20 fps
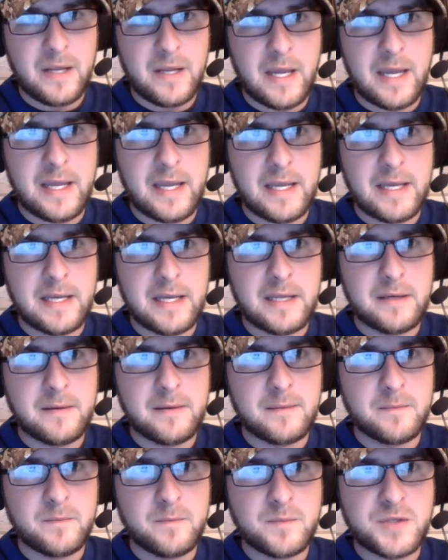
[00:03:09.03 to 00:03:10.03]

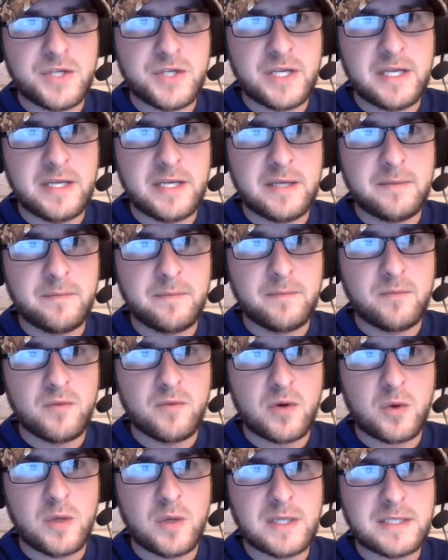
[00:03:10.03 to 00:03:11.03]
and she
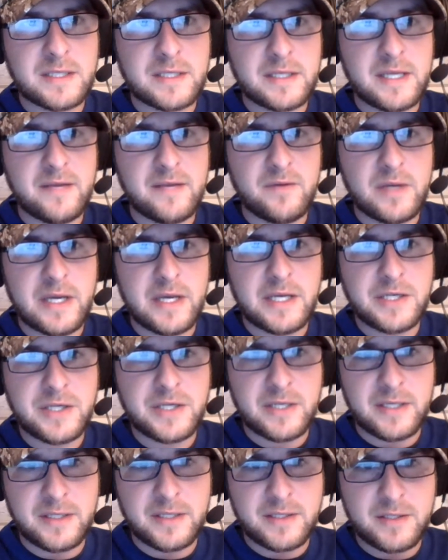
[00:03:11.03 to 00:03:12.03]
requested
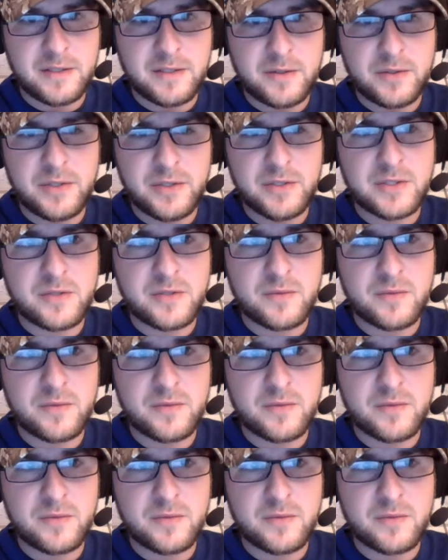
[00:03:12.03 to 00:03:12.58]
deviation to use